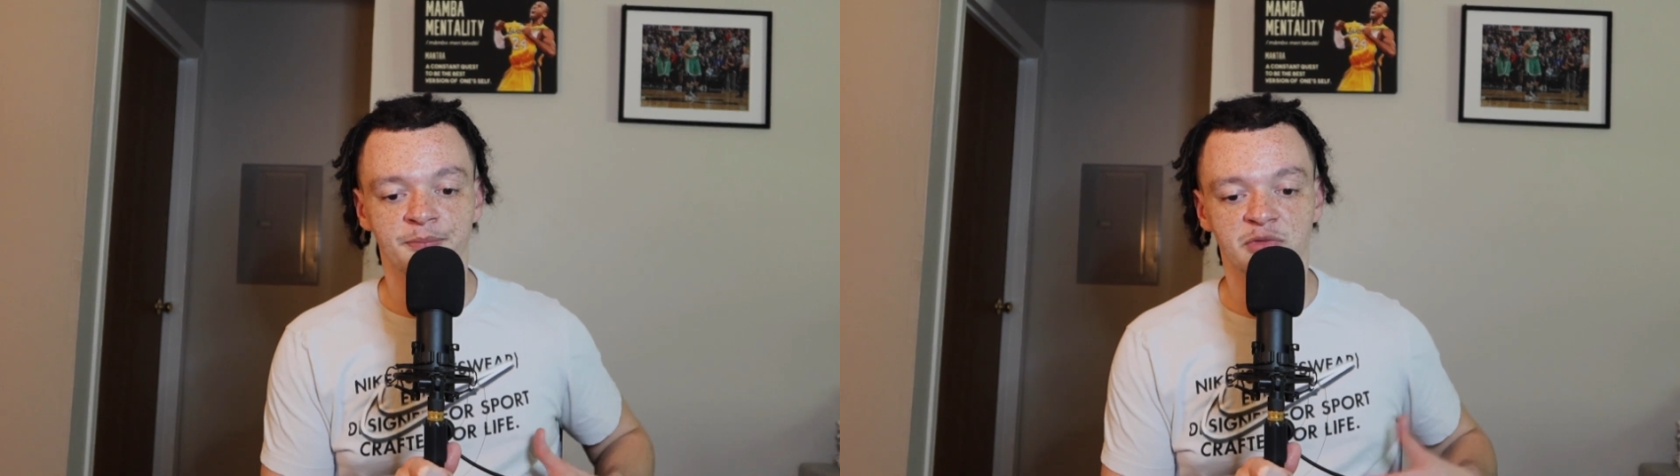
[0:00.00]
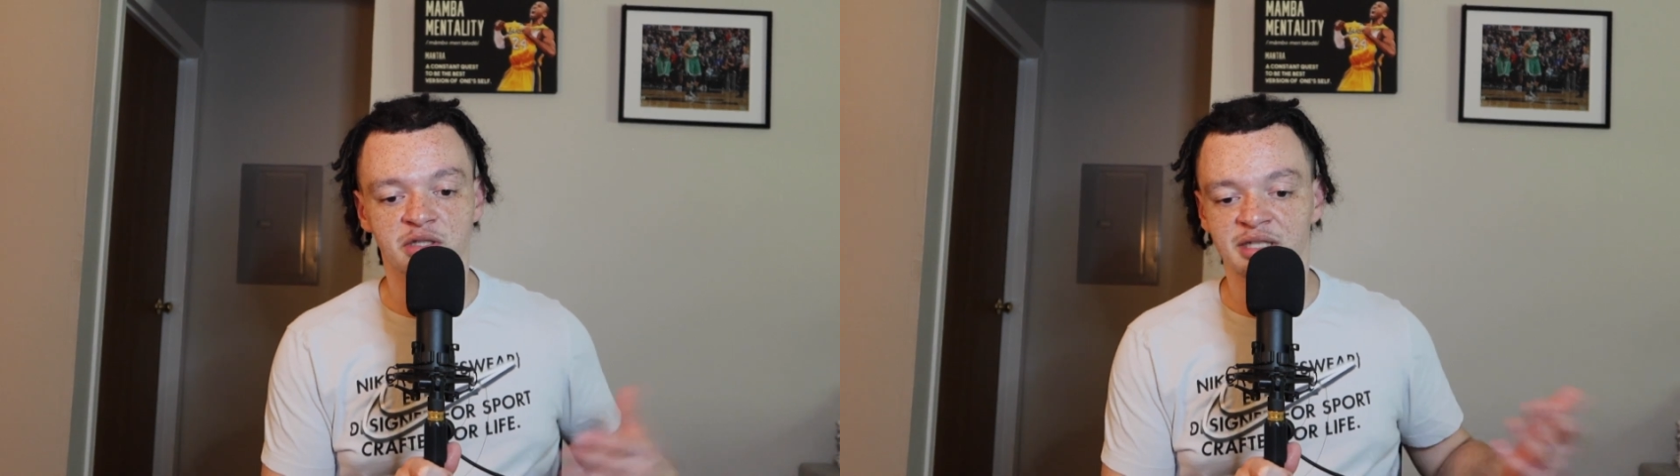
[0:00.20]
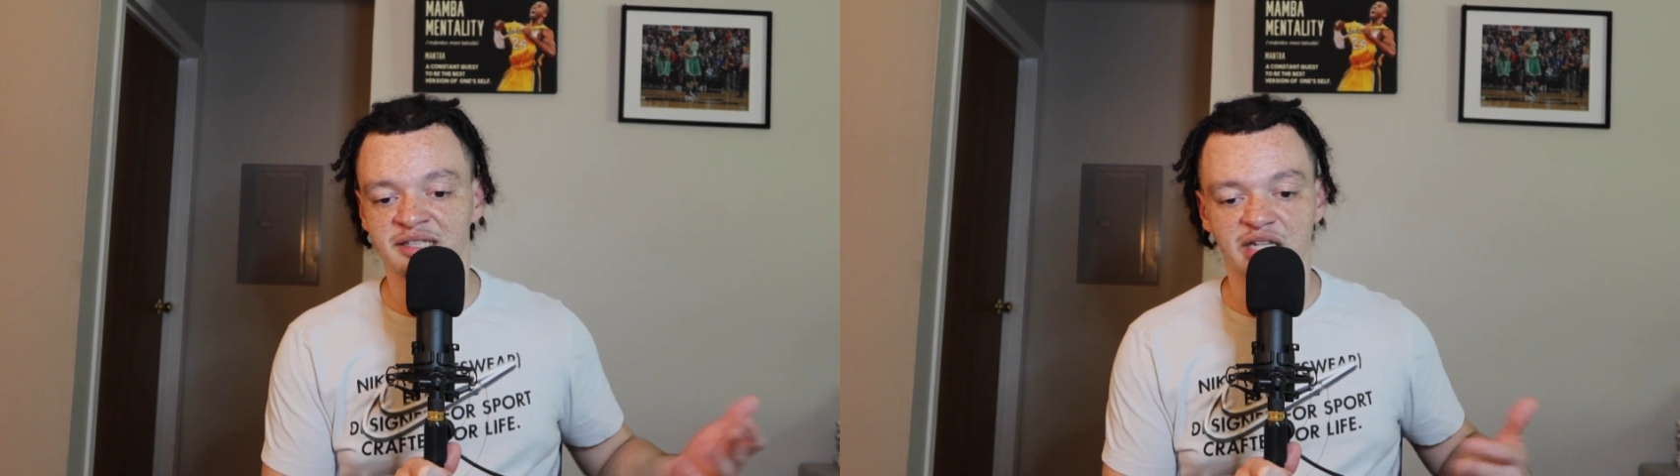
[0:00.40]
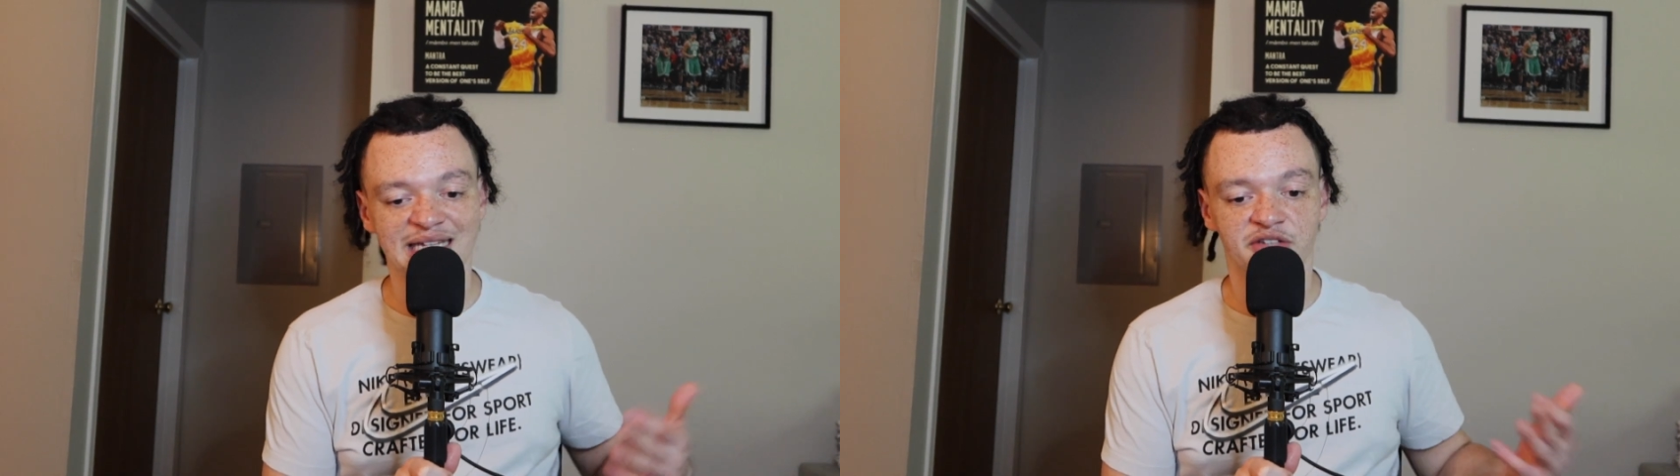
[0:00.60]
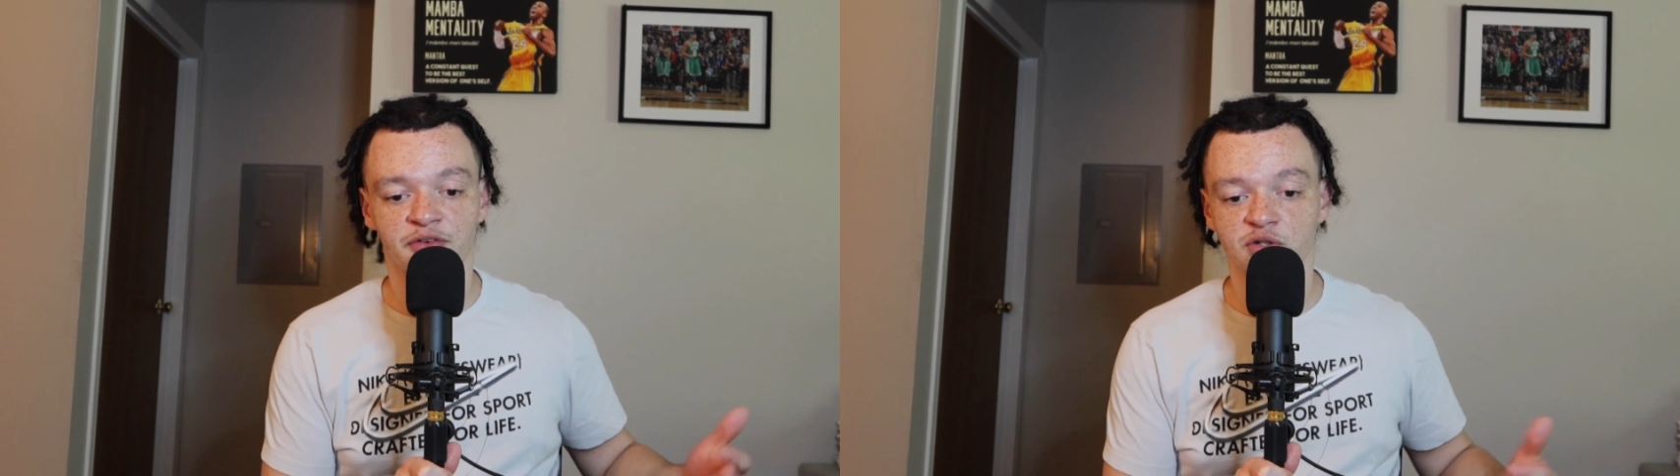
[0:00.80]
In like
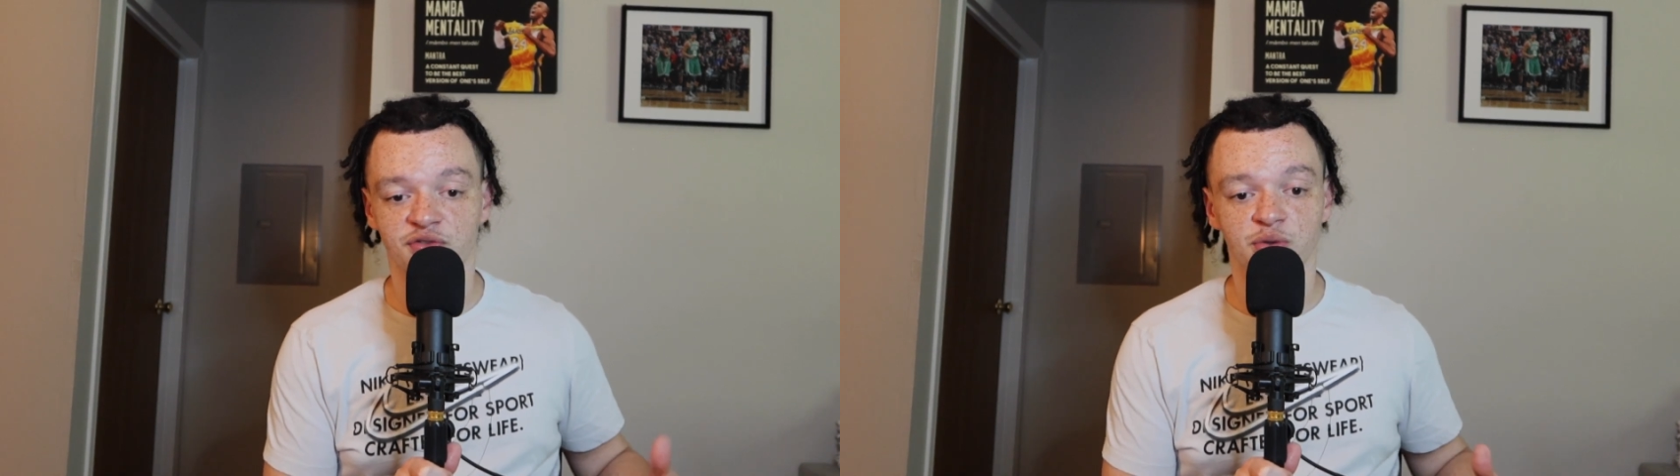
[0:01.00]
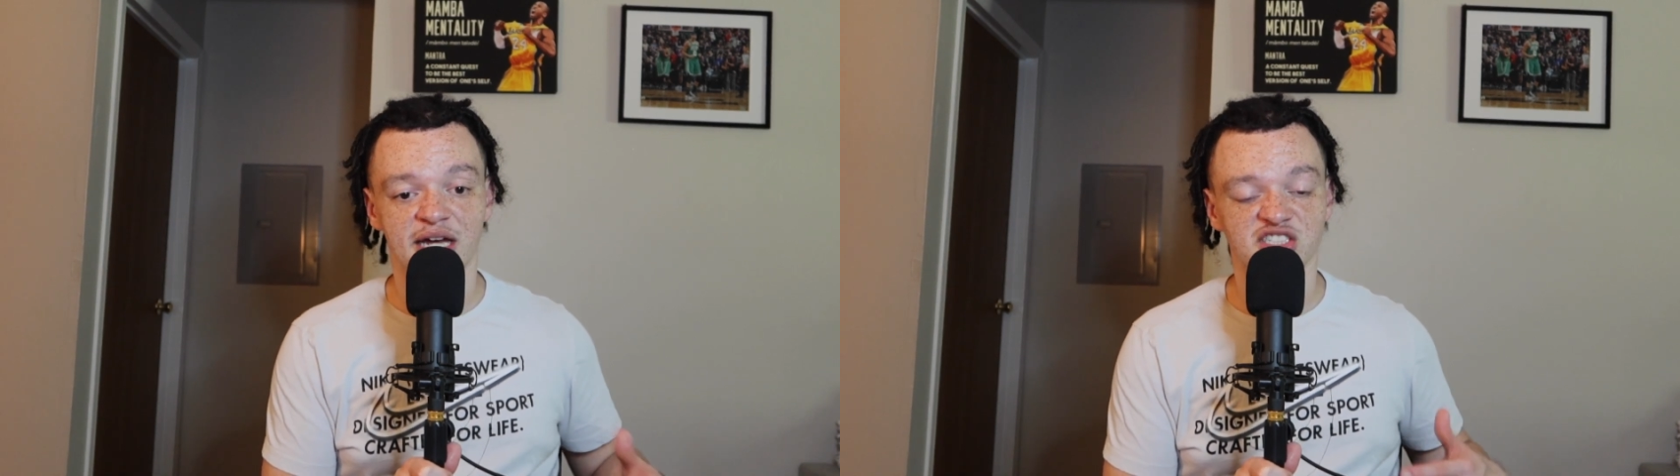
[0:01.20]
the first few days,